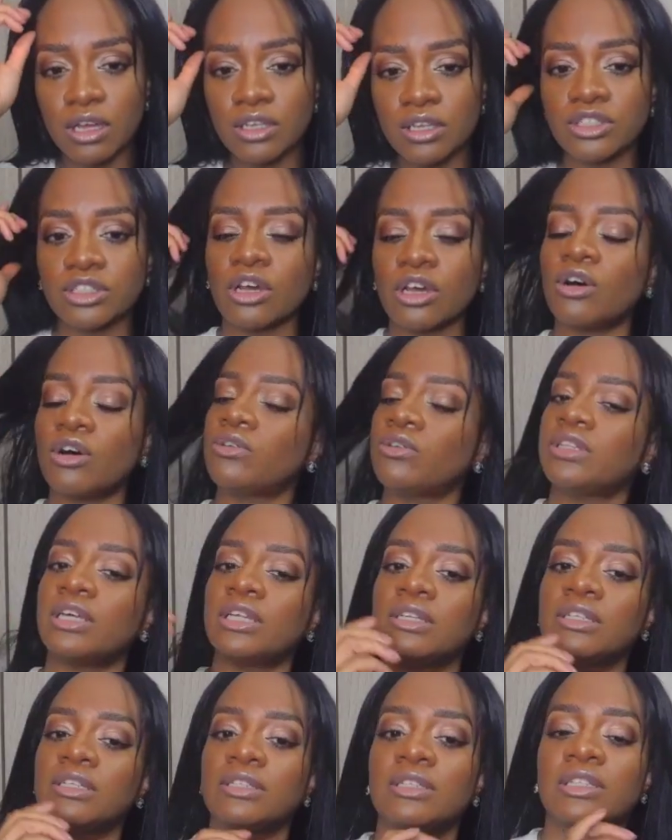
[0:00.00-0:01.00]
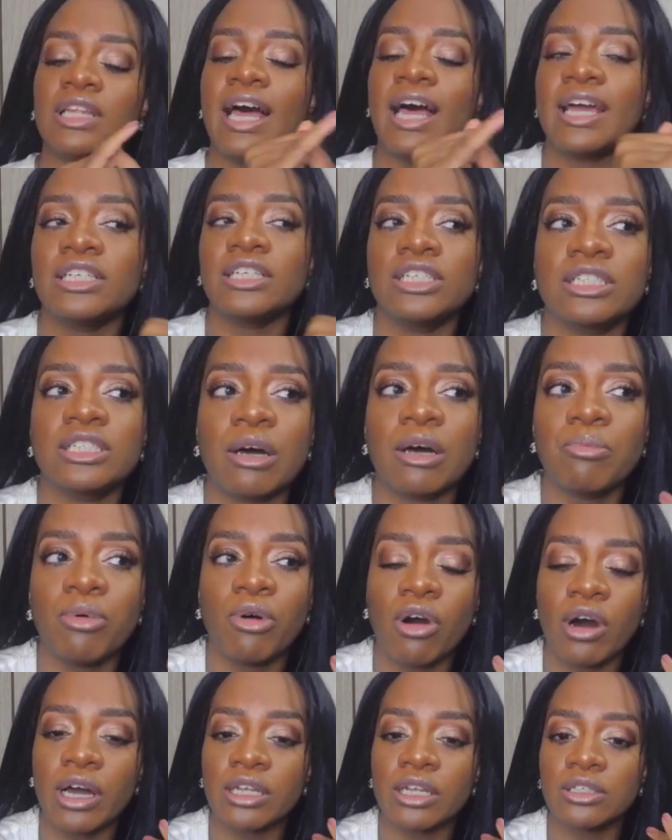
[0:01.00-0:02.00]
So the lashes I
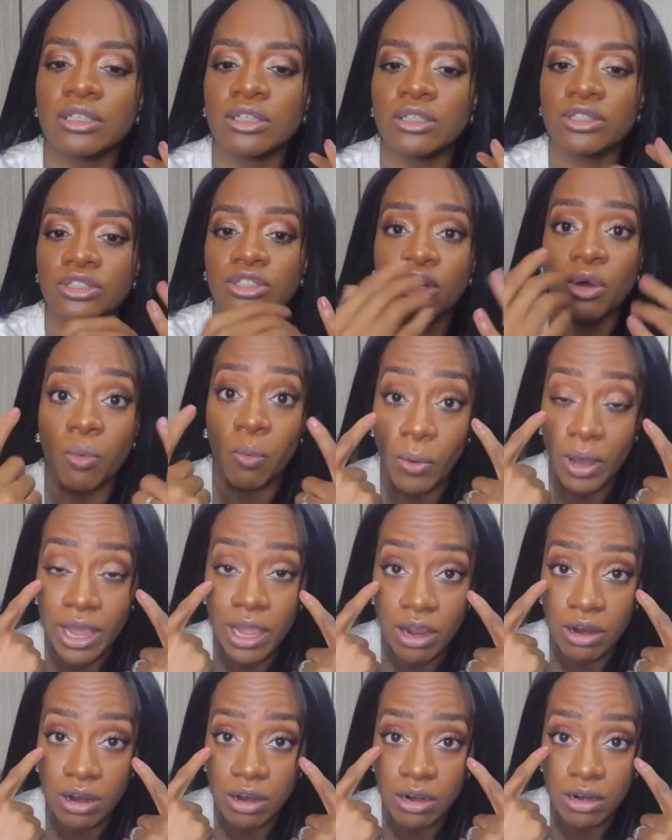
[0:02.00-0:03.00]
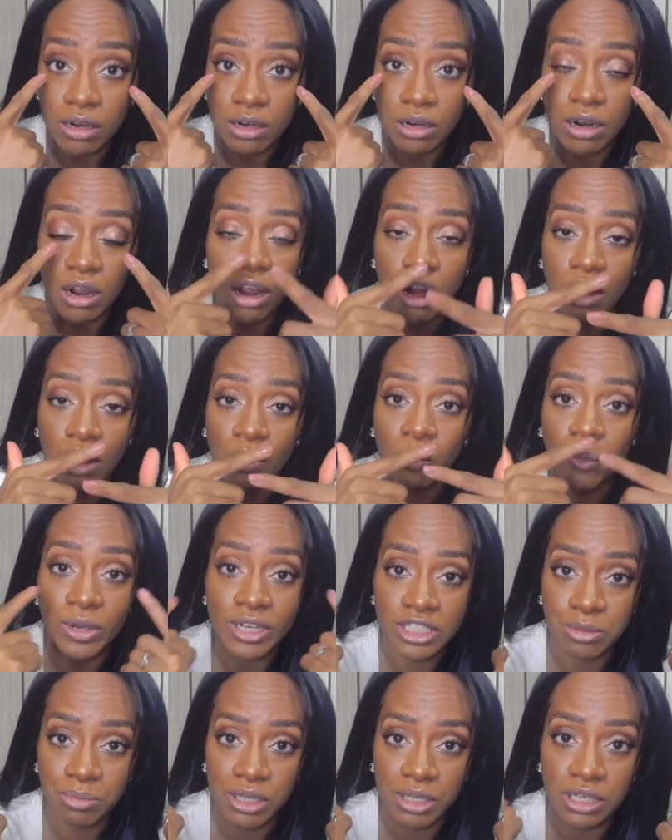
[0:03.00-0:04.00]
bought to wear are
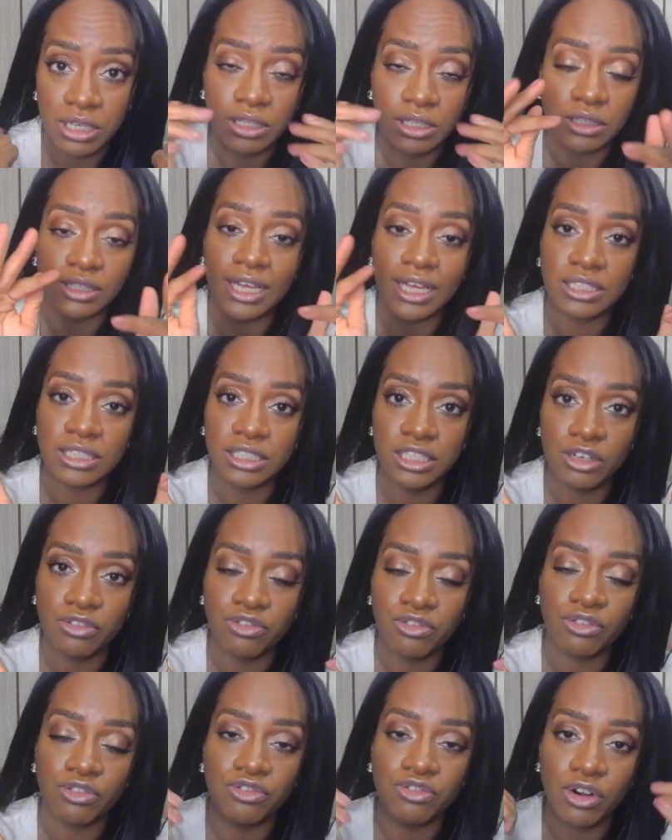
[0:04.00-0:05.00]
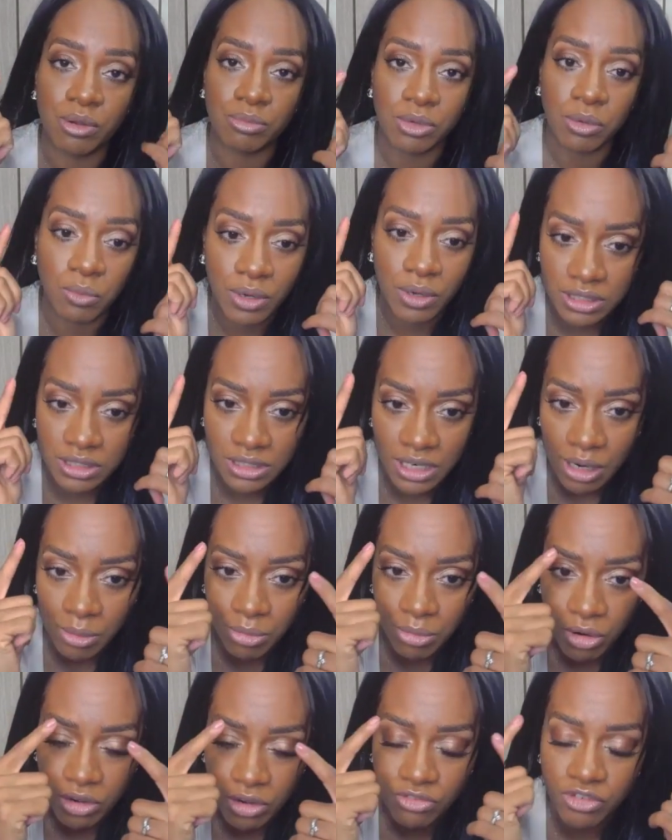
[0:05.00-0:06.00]
wispy. That's different from the ones that I
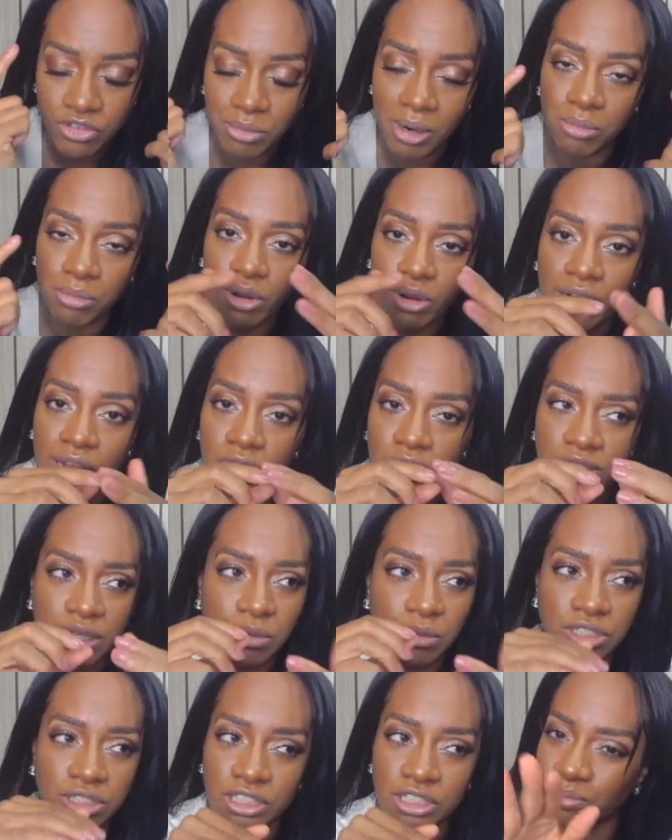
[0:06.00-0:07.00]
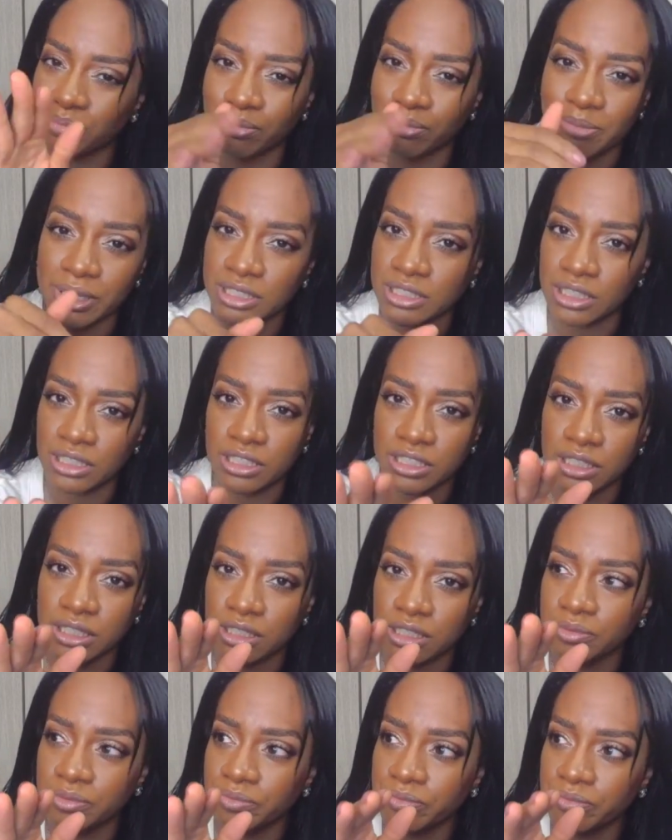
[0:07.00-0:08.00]
bought for my brows. They were just
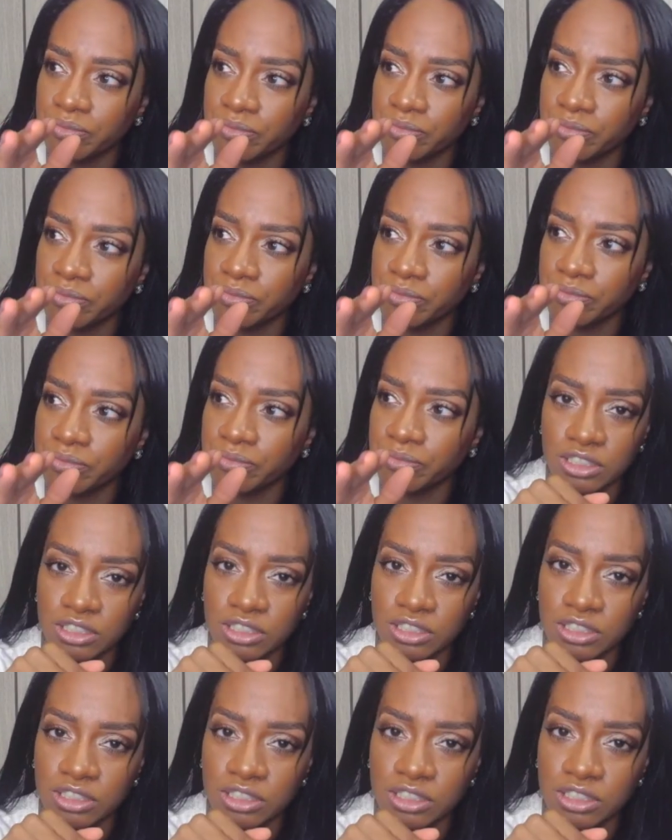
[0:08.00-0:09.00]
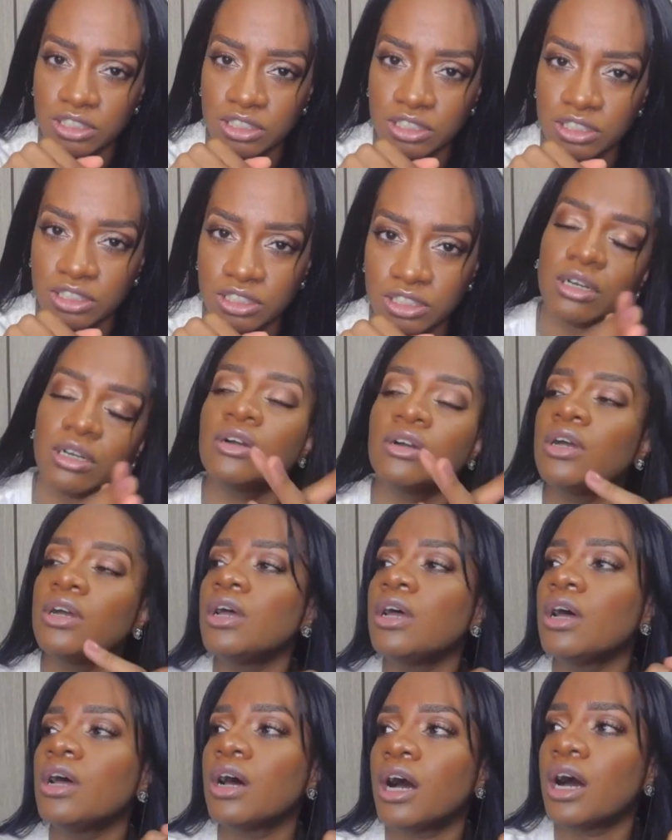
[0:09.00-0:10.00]
basically just straight, your
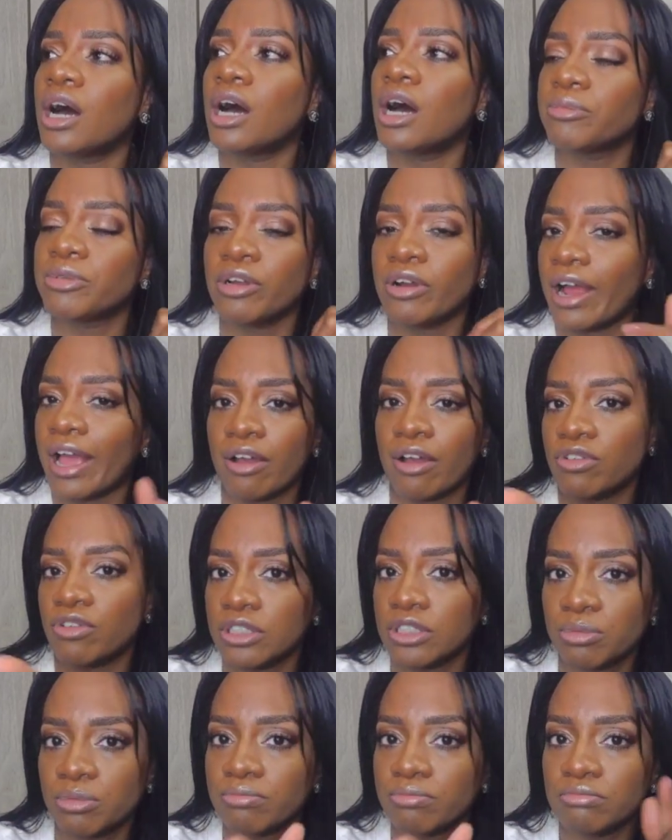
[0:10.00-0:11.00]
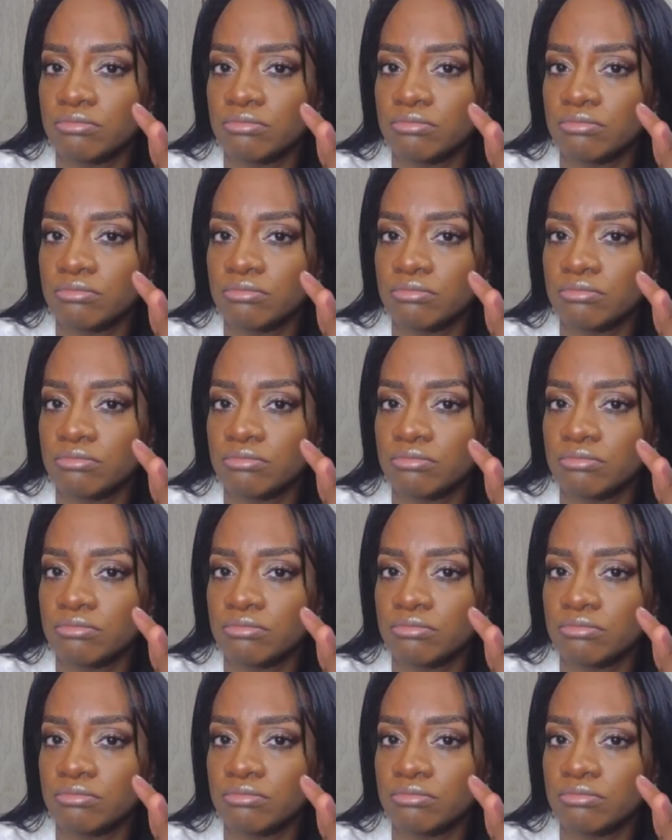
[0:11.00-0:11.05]
average,